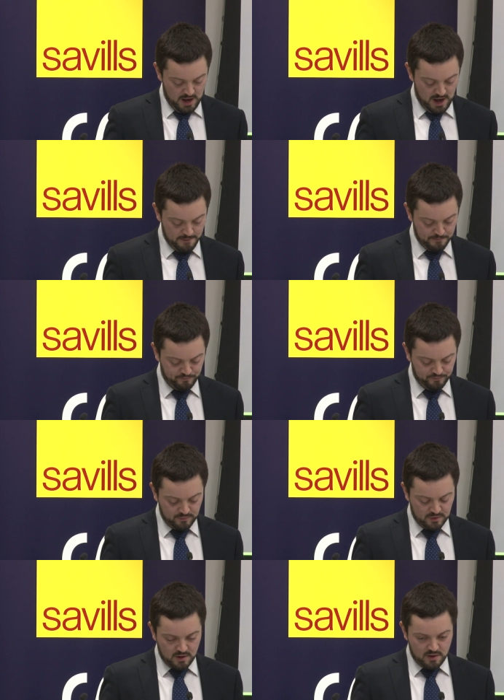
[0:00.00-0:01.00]

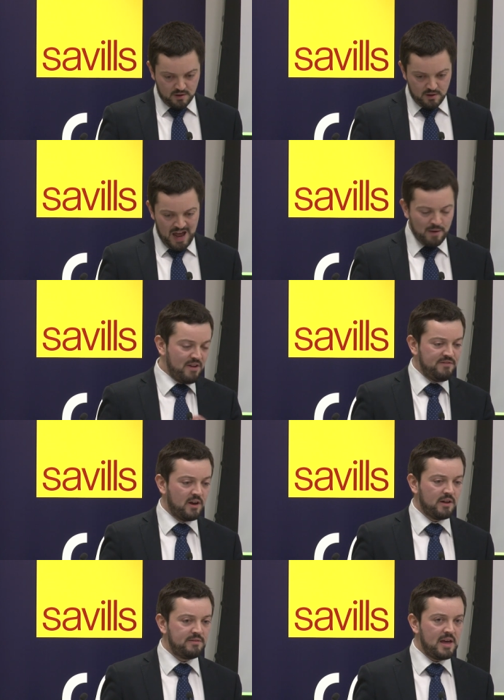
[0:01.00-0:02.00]

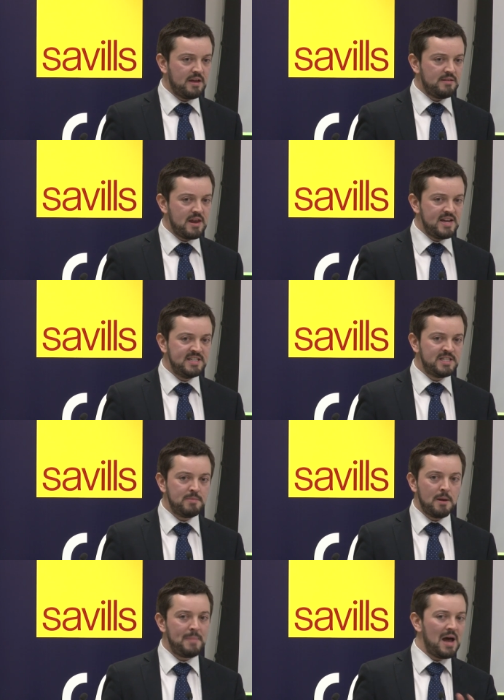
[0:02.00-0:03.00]
However, there needs to
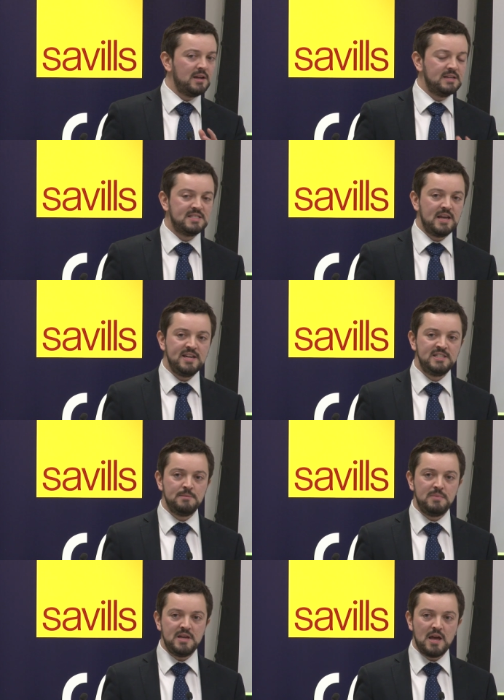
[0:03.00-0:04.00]
be a balance. There needs
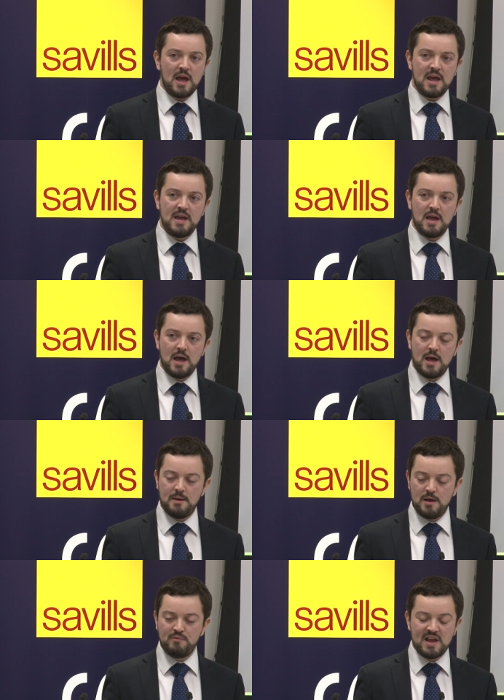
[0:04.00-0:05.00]
to be
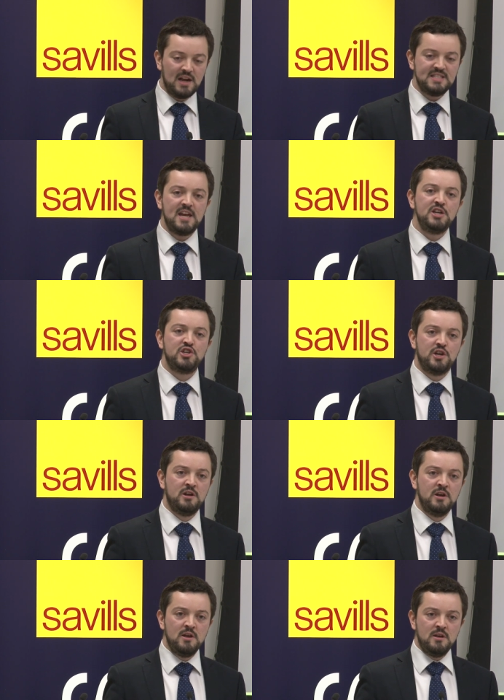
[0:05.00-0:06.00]
a
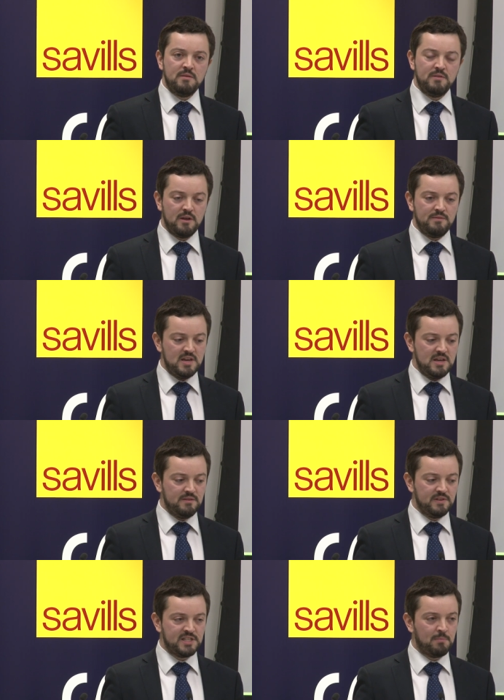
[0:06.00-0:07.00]
realization that
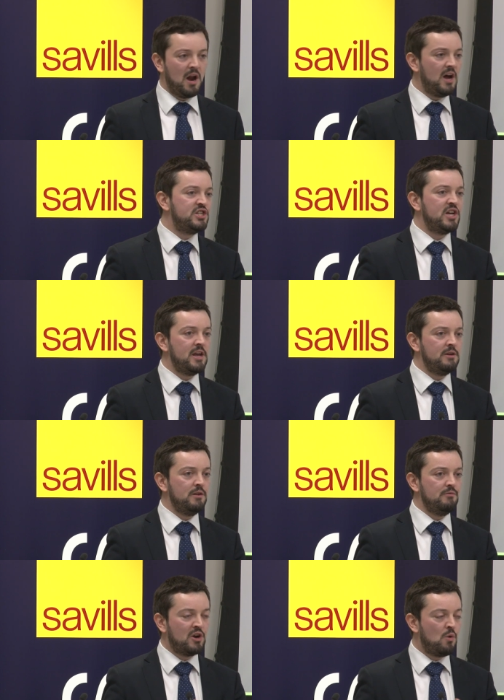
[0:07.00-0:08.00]
the supply
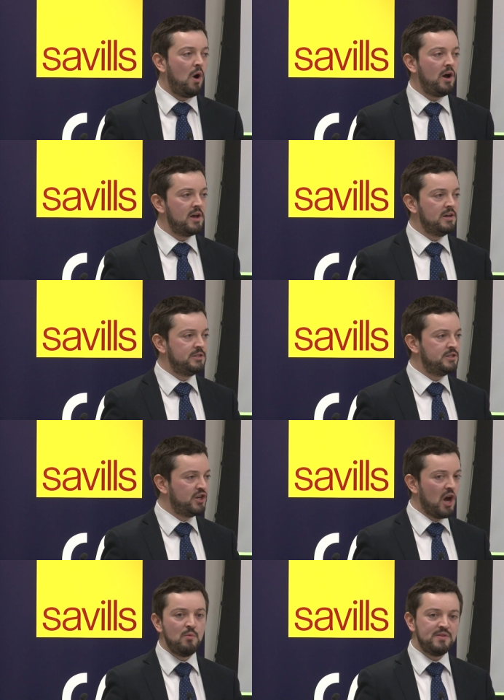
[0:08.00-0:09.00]
chain required to
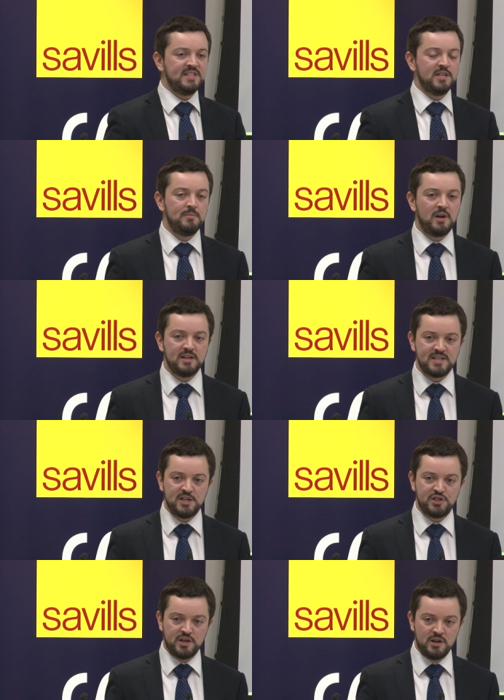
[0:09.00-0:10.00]
go with this
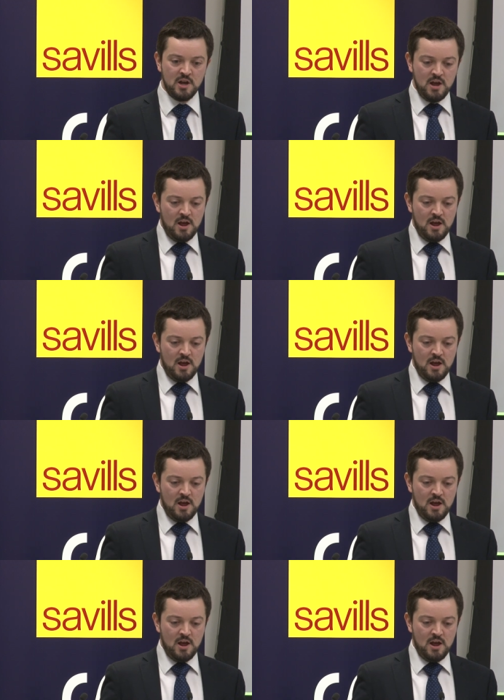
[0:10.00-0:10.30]
urbanization